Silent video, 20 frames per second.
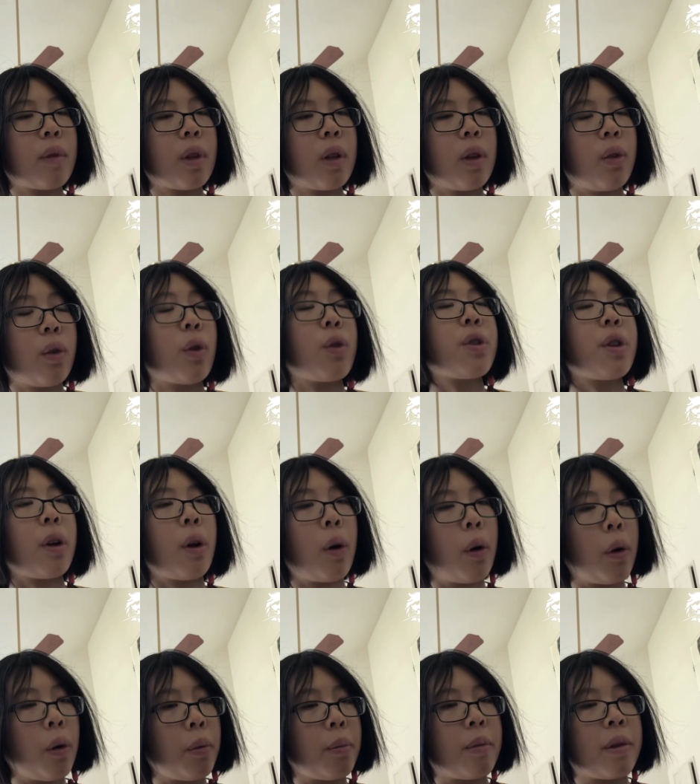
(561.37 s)
nursing
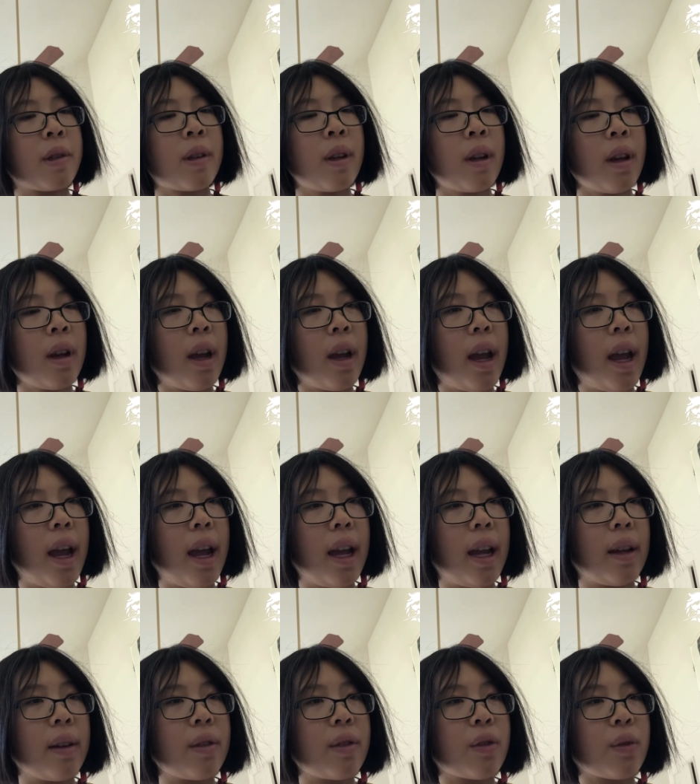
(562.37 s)
homes
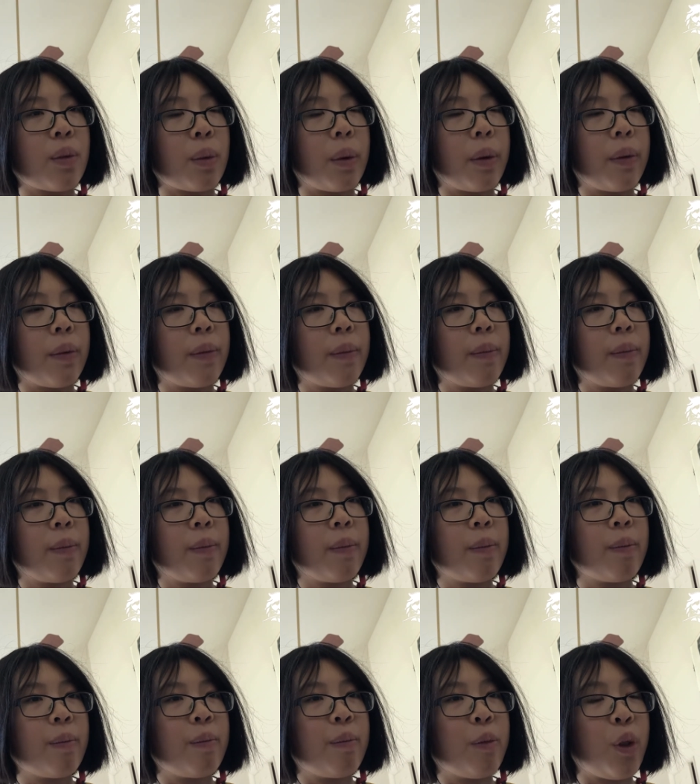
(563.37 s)
and sort of
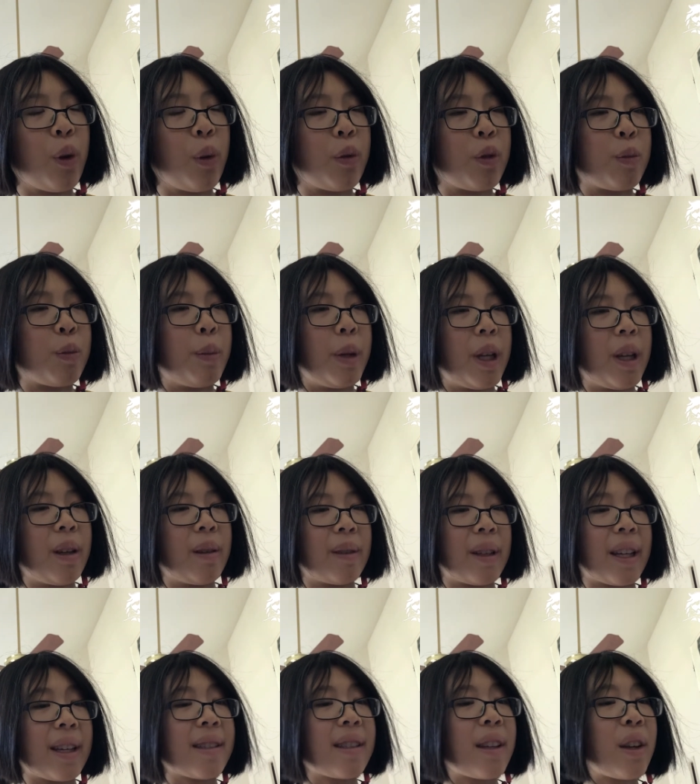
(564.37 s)
those being
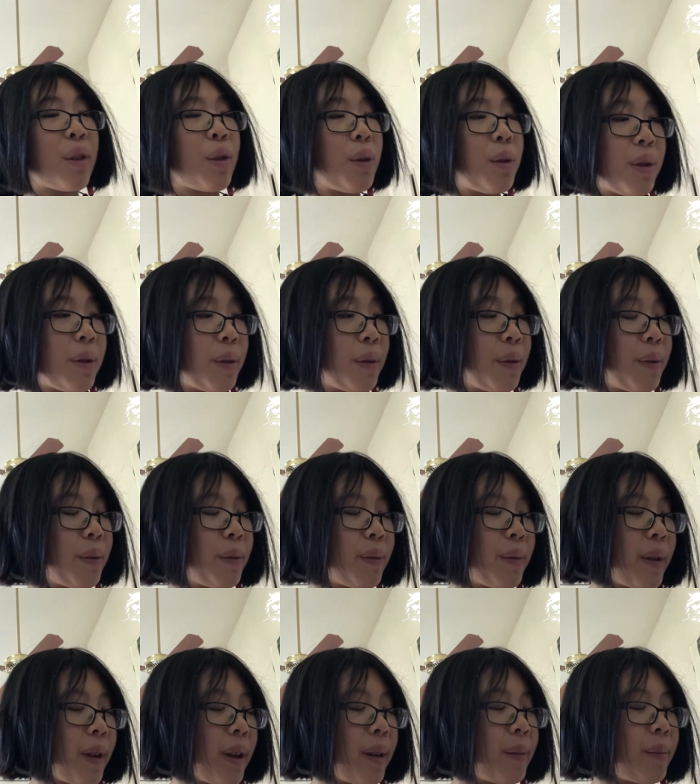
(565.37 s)
like centers of
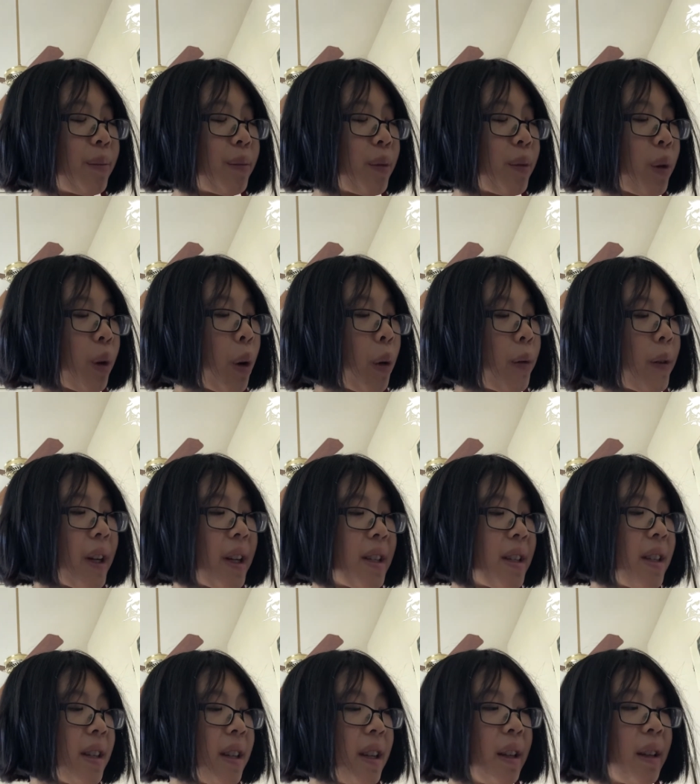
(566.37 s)

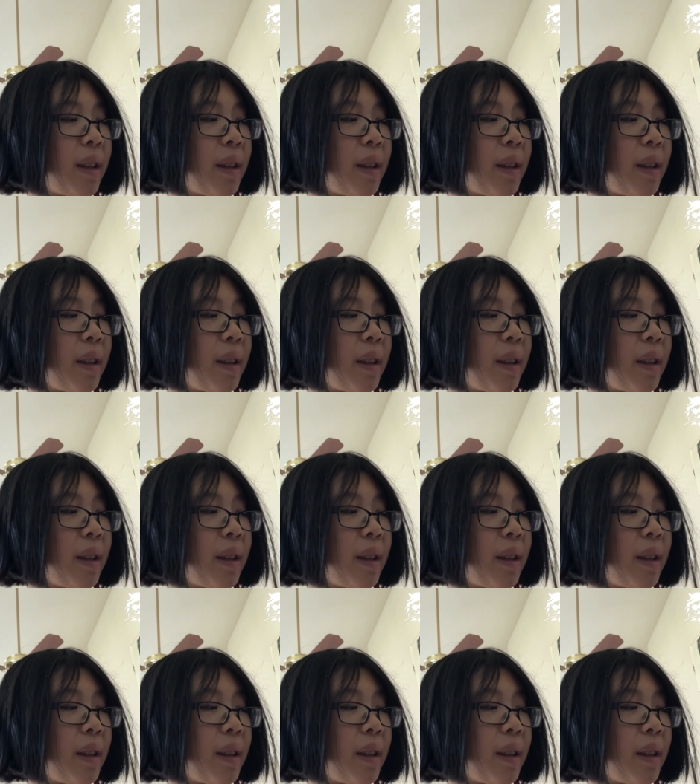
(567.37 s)
COVID-19.